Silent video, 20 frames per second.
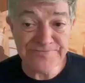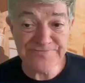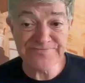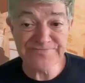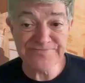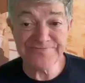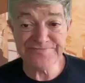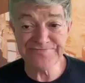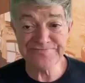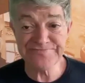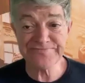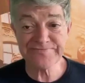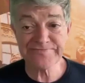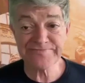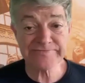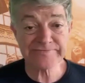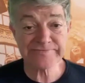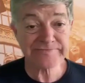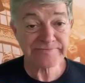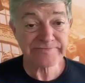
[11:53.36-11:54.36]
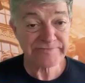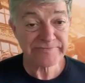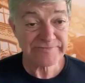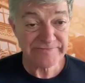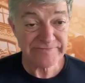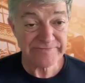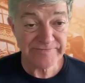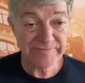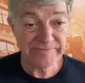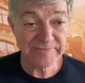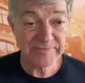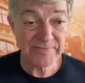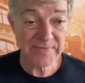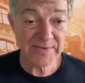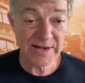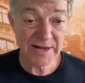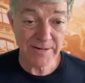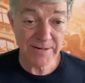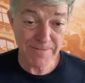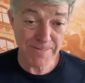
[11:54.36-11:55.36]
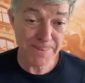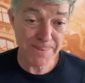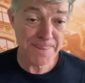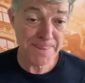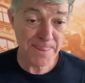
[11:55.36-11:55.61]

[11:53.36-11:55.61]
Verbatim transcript: know an interpreter, uh,